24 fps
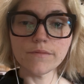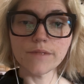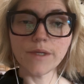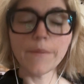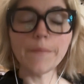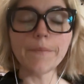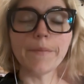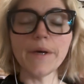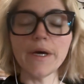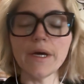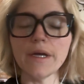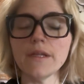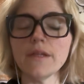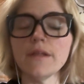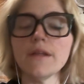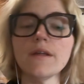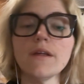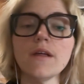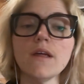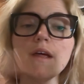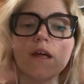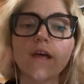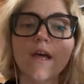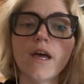But
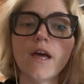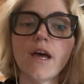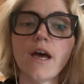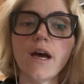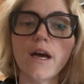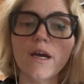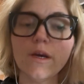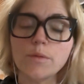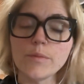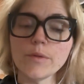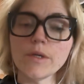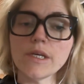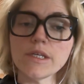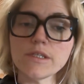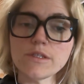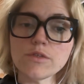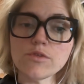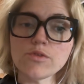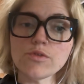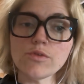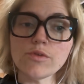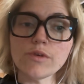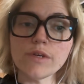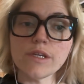I hope you guys
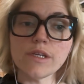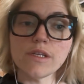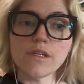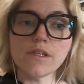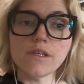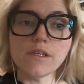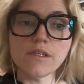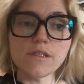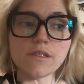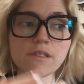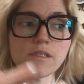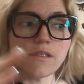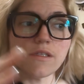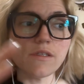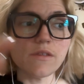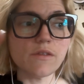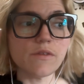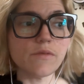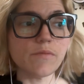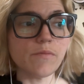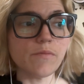enjoyed this